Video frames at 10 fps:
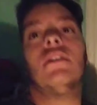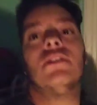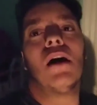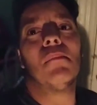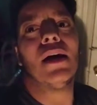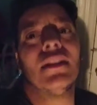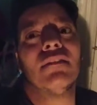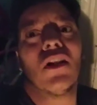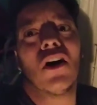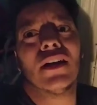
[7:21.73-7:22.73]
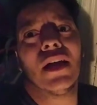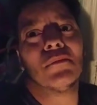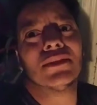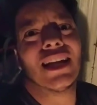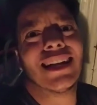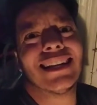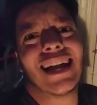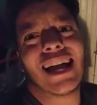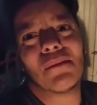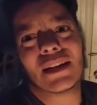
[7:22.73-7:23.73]
So I'm gonna end the vlog here. I'm gonna say
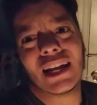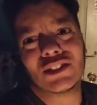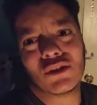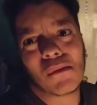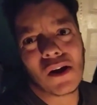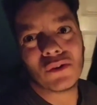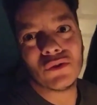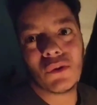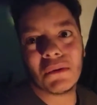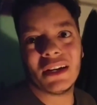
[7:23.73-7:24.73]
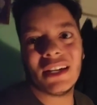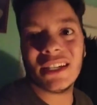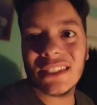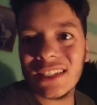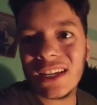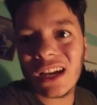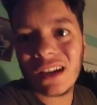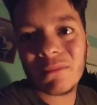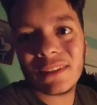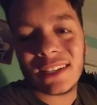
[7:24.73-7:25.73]
good night. I'm gonna catch you tomorrow. You know what it is
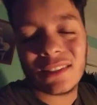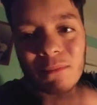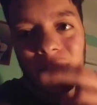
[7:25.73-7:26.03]
here. Catch you